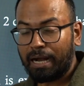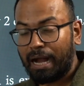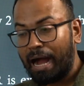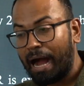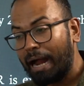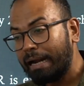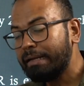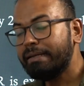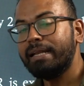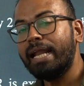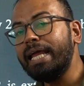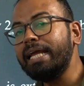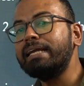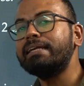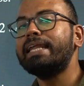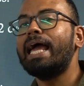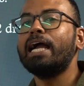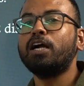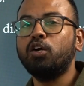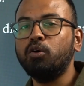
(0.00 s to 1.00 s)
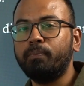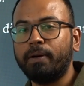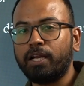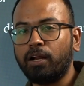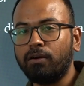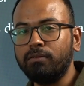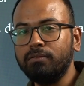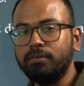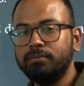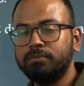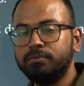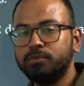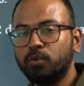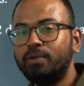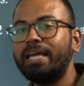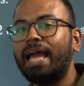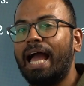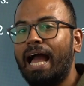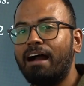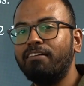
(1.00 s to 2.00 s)
Unlike lac operon,
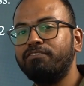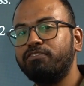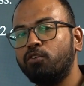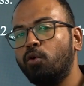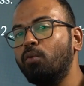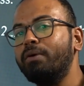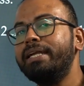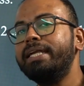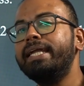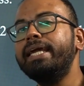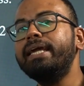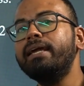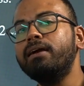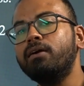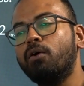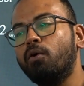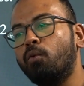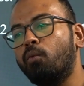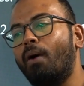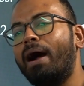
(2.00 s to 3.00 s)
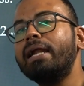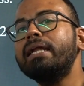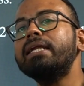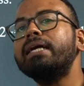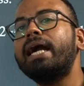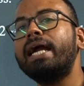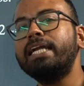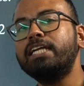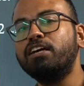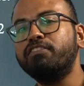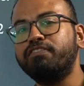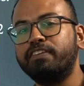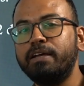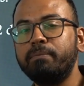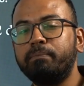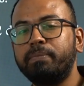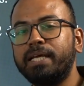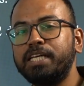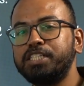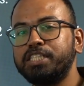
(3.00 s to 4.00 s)
we have only one kind of
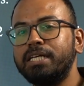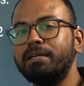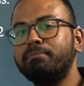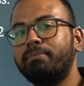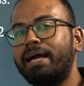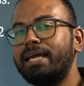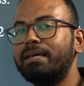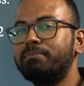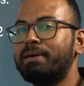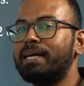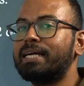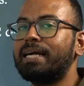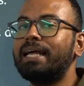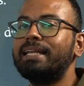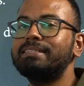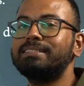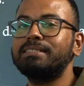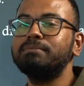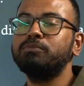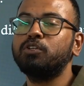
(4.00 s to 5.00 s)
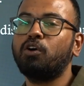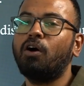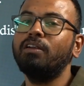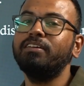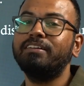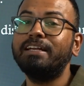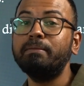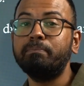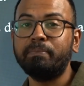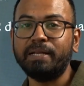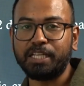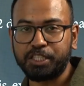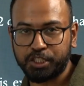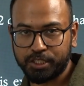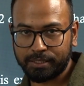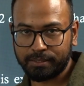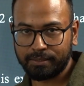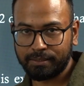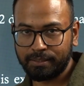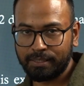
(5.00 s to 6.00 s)
repression by a mechanism called
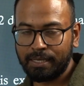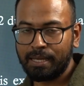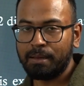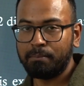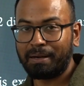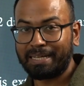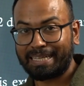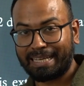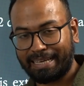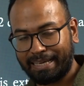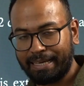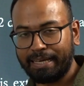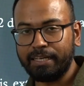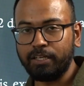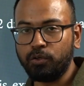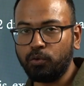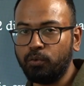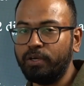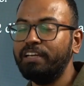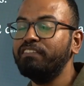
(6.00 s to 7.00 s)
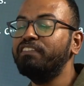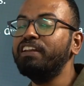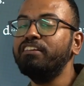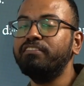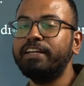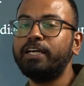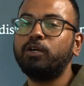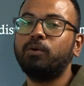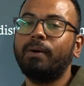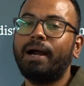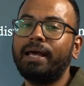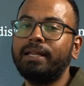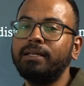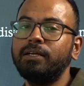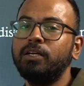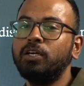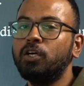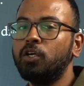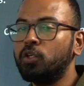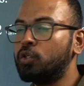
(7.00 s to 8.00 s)
repression. But here we will
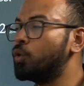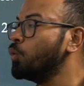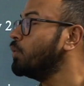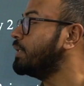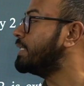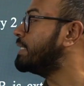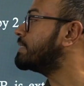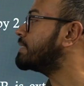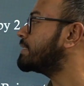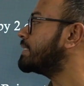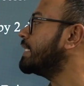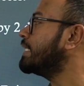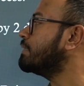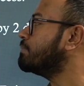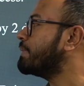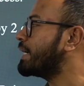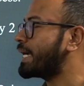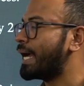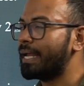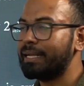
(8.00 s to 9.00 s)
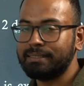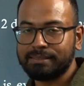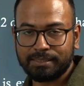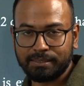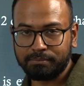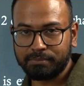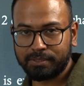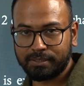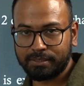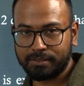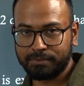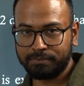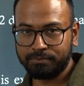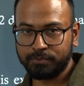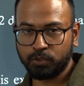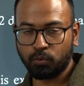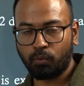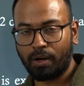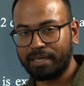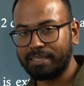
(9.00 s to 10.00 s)
require two distinct mechanisms.
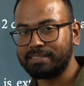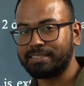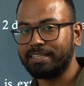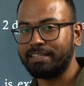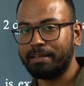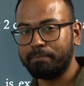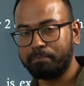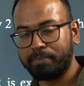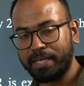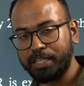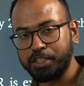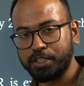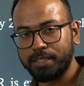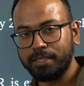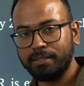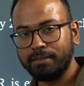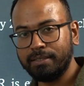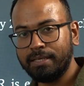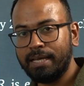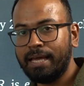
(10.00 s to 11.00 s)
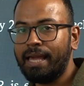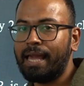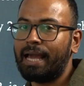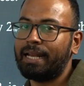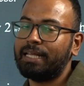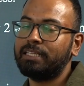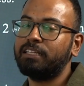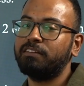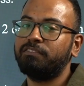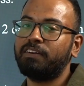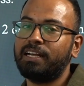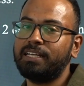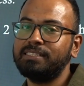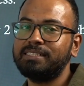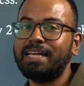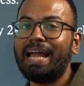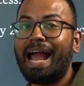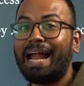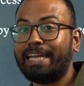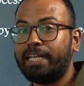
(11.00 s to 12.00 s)
One is a repression, another one
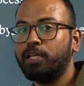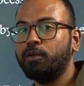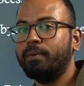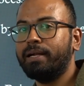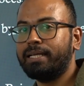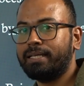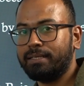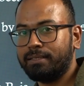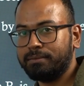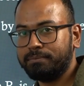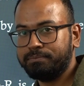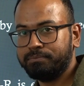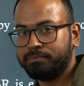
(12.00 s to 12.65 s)
is an attenuator.